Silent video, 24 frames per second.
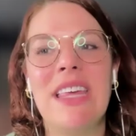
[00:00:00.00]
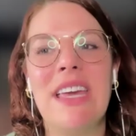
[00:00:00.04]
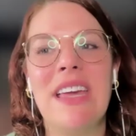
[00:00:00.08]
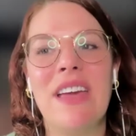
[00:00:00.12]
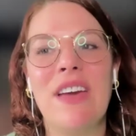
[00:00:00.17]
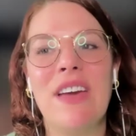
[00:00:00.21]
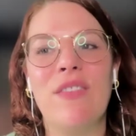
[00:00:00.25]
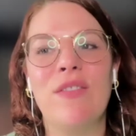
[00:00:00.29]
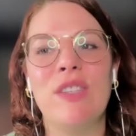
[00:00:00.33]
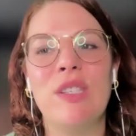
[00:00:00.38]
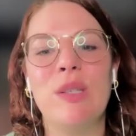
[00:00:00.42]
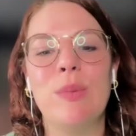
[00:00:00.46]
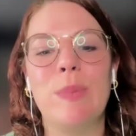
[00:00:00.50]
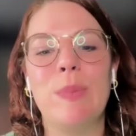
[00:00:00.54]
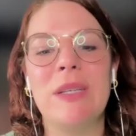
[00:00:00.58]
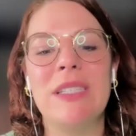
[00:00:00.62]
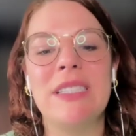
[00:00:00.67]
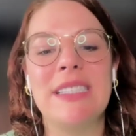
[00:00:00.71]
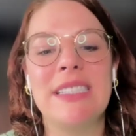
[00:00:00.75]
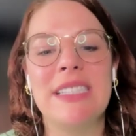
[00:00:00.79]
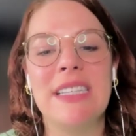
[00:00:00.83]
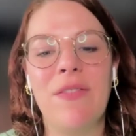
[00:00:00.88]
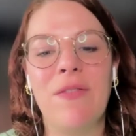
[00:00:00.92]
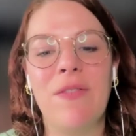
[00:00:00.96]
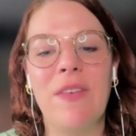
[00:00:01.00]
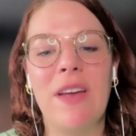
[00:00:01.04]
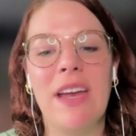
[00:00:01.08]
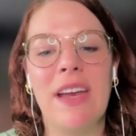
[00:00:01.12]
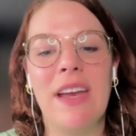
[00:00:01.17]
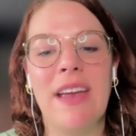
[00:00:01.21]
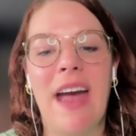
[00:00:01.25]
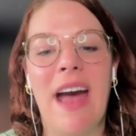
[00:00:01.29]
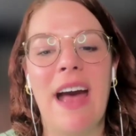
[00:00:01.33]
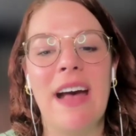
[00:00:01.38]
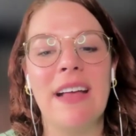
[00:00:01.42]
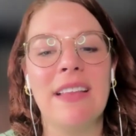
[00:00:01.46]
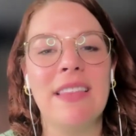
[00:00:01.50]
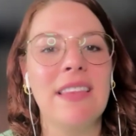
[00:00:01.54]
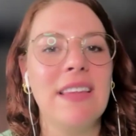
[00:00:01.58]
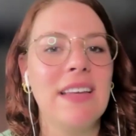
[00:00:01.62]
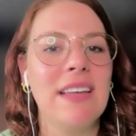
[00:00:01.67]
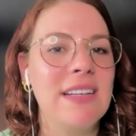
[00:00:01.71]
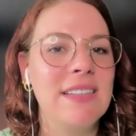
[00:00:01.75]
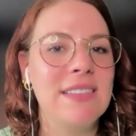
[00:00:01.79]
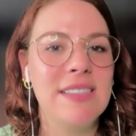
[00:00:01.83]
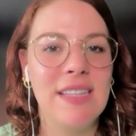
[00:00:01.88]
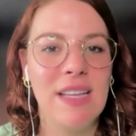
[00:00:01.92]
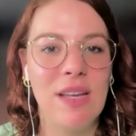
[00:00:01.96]
think of specific
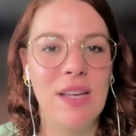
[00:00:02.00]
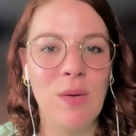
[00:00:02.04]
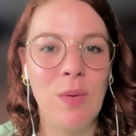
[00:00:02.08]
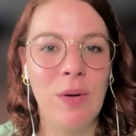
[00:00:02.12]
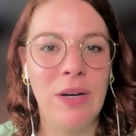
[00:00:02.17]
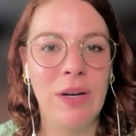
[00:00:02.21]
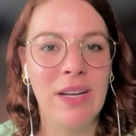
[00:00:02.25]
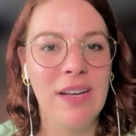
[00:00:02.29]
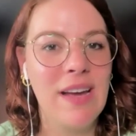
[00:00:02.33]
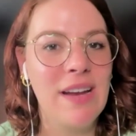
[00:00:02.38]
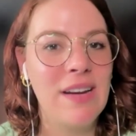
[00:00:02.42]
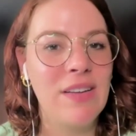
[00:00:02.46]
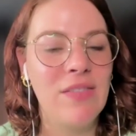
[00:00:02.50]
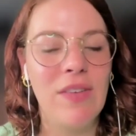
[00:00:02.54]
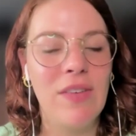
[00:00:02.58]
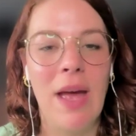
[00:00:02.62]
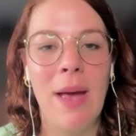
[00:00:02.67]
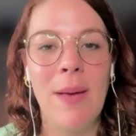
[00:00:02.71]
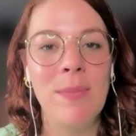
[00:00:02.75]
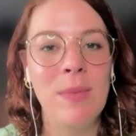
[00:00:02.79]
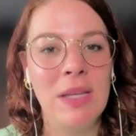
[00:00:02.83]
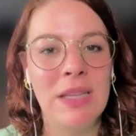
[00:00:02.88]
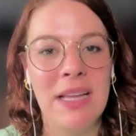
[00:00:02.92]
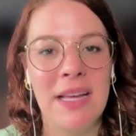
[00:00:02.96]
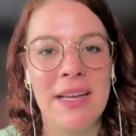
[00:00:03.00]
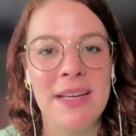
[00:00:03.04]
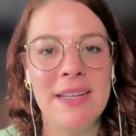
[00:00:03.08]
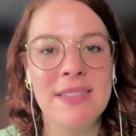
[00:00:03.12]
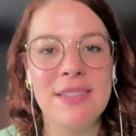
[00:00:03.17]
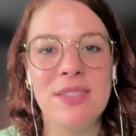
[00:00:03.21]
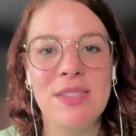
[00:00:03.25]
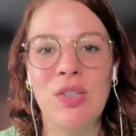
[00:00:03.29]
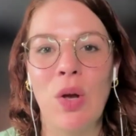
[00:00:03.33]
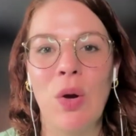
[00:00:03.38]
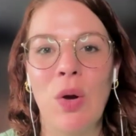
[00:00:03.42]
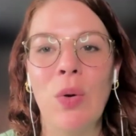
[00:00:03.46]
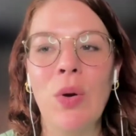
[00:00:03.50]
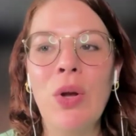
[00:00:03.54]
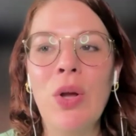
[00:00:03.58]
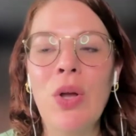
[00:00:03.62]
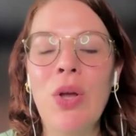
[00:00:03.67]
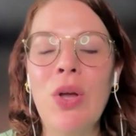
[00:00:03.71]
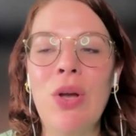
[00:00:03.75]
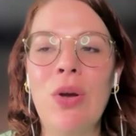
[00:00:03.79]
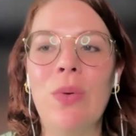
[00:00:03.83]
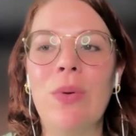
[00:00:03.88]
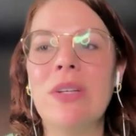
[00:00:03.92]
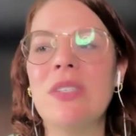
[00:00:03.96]
athletes that you want to kind of emulate. So,
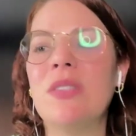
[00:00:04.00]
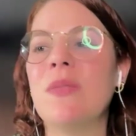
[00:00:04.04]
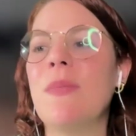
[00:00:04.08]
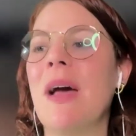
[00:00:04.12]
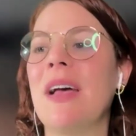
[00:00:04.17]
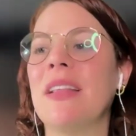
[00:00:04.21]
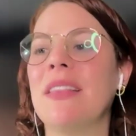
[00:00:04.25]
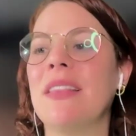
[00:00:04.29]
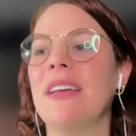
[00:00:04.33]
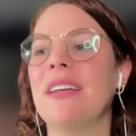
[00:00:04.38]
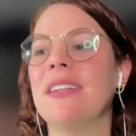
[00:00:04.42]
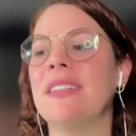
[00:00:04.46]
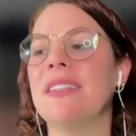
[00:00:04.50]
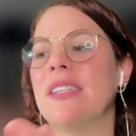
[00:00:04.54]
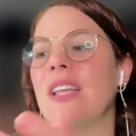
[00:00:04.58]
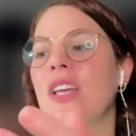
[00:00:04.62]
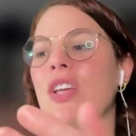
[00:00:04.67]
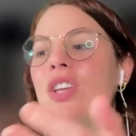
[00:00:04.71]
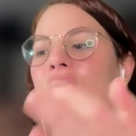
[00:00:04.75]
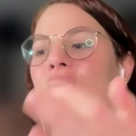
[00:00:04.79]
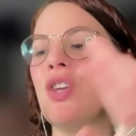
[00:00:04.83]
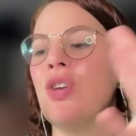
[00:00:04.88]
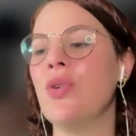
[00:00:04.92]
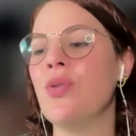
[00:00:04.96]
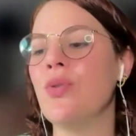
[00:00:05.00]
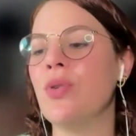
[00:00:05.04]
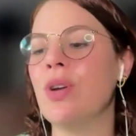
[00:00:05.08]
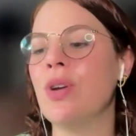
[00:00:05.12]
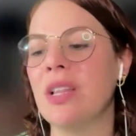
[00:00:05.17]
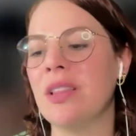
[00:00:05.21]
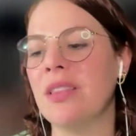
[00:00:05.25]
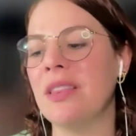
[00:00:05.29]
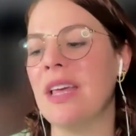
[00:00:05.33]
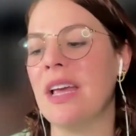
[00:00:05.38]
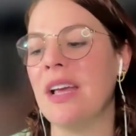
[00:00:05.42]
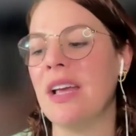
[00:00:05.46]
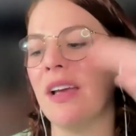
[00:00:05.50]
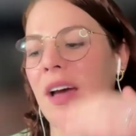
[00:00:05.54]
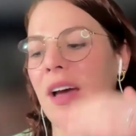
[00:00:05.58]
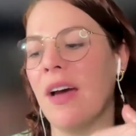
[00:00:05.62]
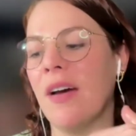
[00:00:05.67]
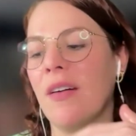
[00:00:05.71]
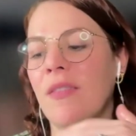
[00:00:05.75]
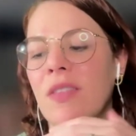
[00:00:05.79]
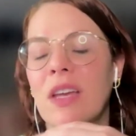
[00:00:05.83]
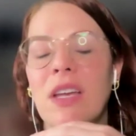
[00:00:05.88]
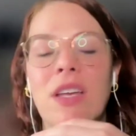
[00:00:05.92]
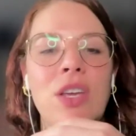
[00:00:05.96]
who are some athletes that you can think
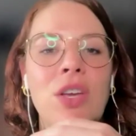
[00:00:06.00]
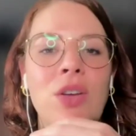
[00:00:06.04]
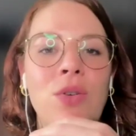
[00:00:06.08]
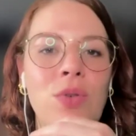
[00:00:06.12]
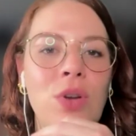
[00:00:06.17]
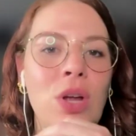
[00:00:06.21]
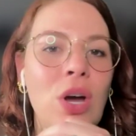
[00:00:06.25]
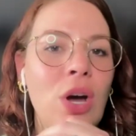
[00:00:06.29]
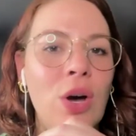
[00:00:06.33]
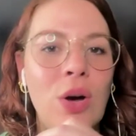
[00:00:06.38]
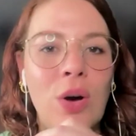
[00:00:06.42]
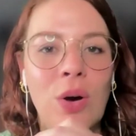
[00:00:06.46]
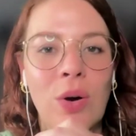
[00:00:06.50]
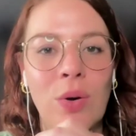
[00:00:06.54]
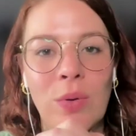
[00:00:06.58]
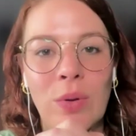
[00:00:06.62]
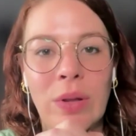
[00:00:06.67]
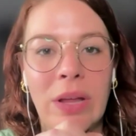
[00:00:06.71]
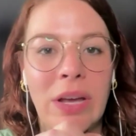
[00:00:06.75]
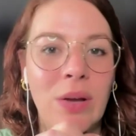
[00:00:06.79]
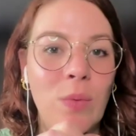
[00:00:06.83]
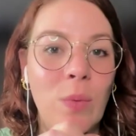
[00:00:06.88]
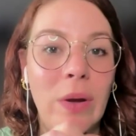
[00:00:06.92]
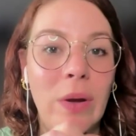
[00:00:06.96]
of that like